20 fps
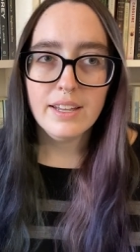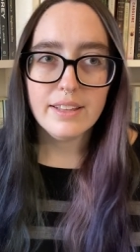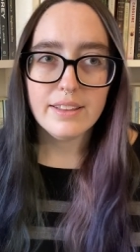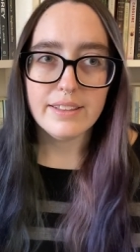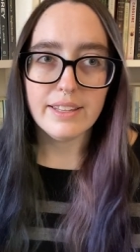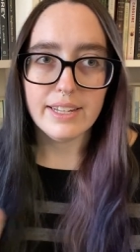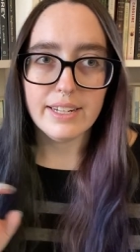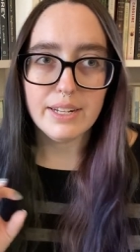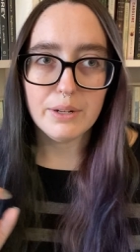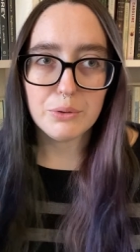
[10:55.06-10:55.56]

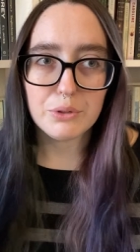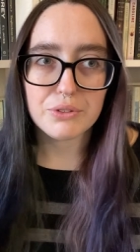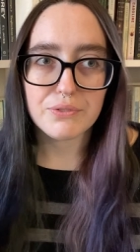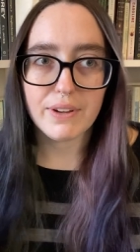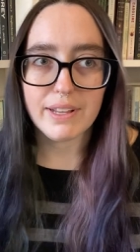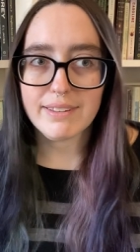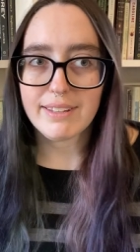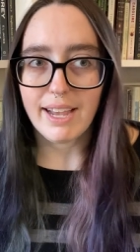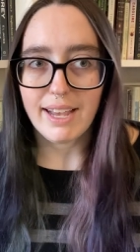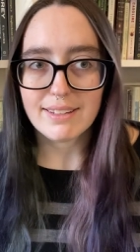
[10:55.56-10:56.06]
that it was
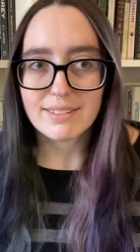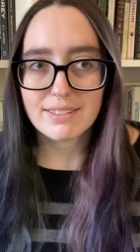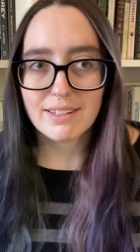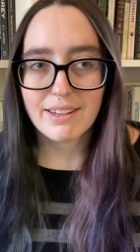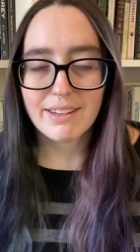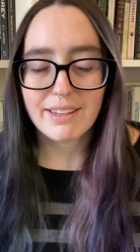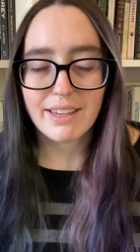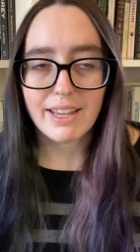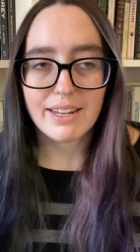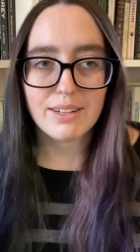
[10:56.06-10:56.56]

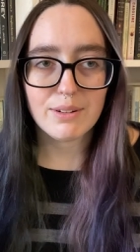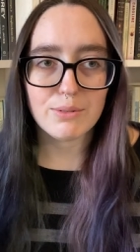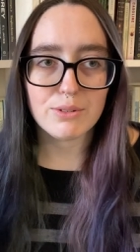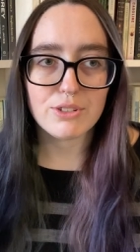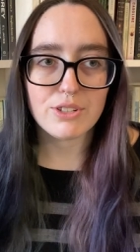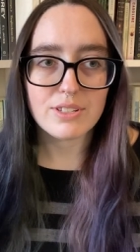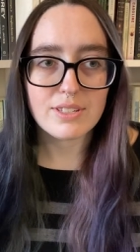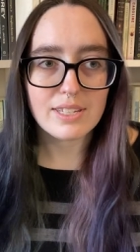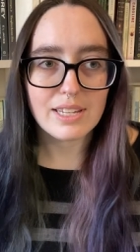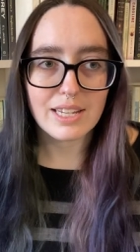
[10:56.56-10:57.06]
fantastic. And it was
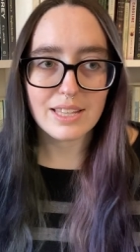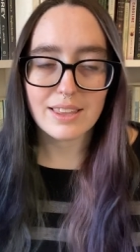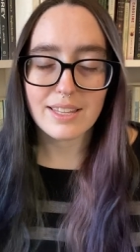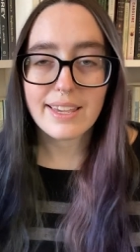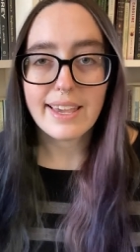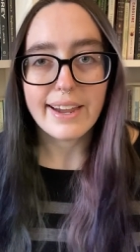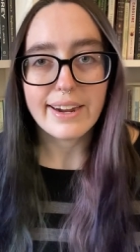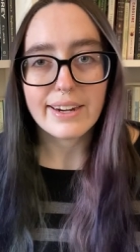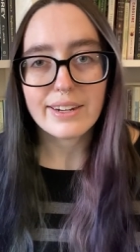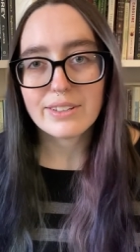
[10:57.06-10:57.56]
just like the
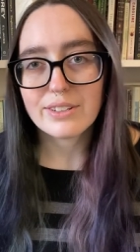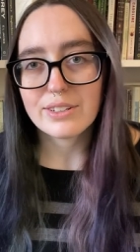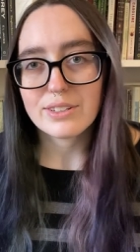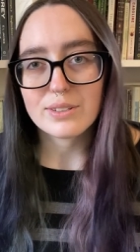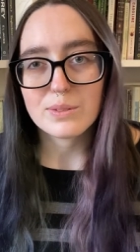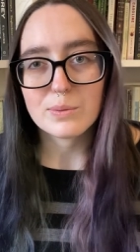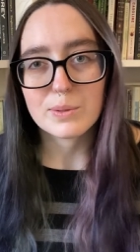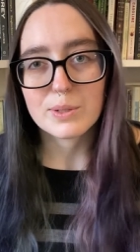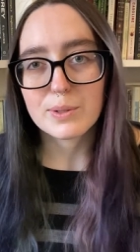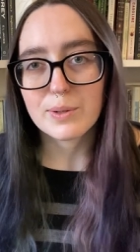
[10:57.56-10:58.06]

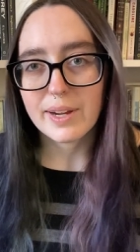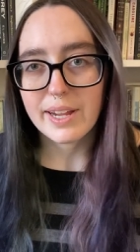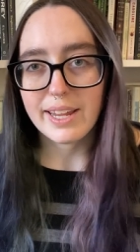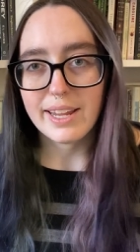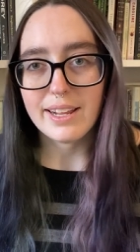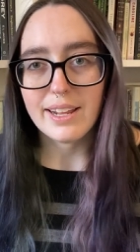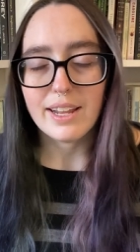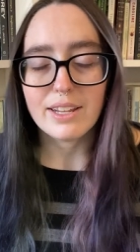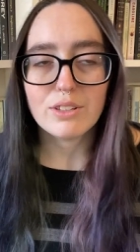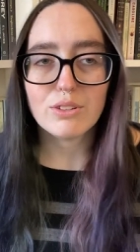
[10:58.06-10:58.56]
characters were
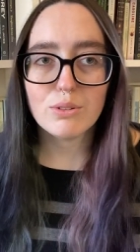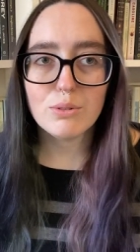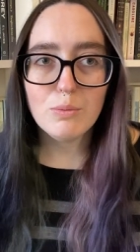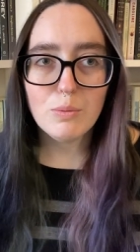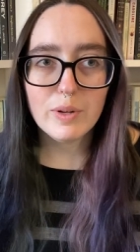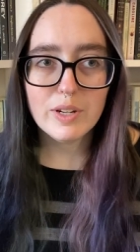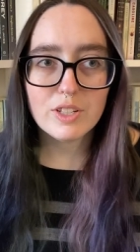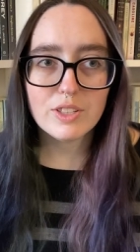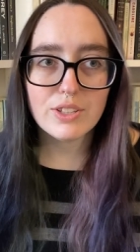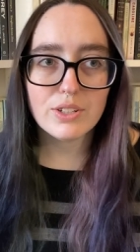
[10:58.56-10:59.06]
great. I do
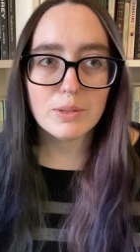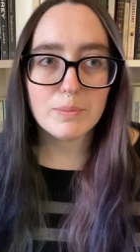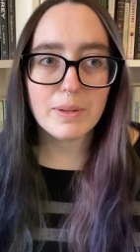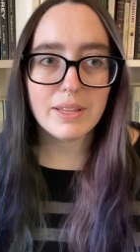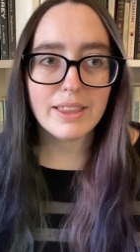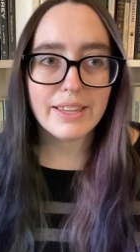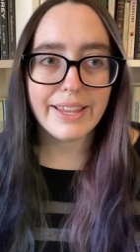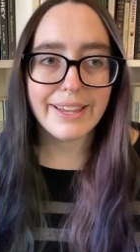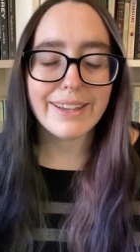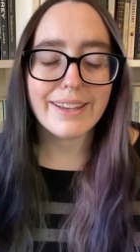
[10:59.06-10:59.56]
wish there'd
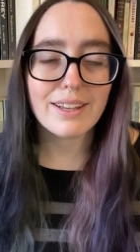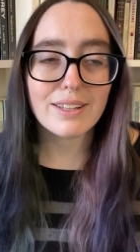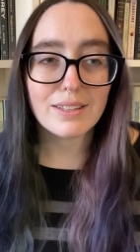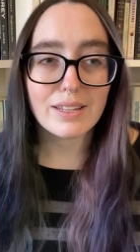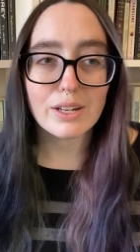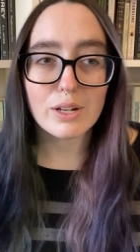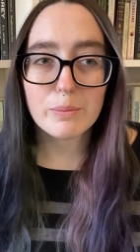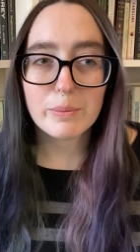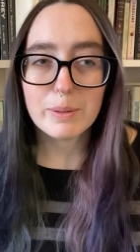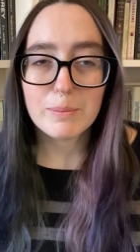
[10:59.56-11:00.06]
been like a
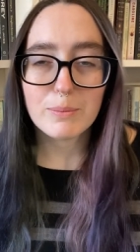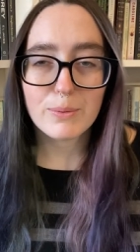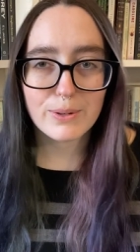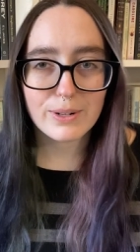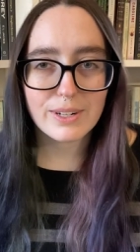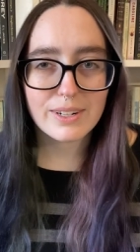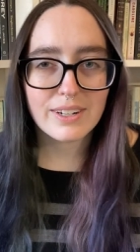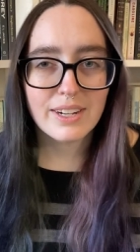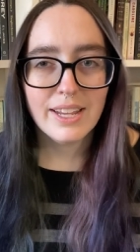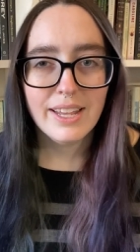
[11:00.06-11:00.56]
little bit more.